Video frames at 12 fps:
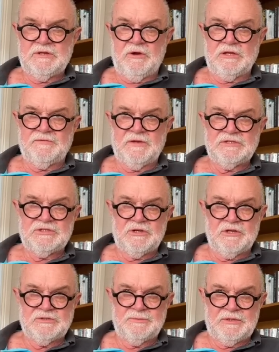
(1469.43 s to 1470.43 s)
Hydrovane's
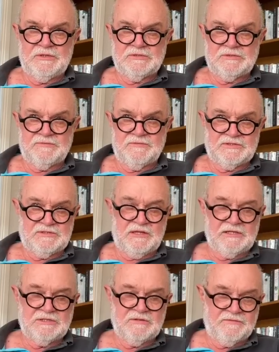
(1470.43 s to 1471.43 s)
chosen because of the
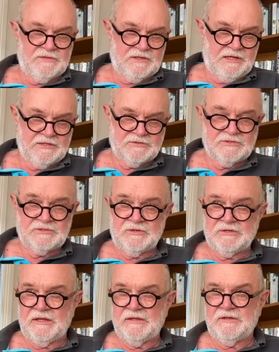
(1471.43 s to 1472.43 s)
selection of the entrants. It's
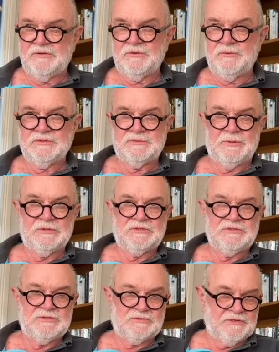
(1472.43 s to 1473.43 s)
got nothing to do with
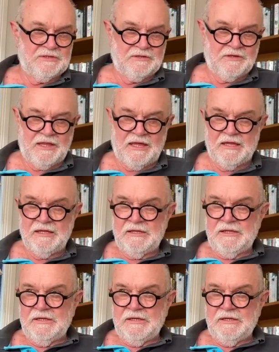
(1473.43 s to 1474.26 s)
sponsors or anything like that.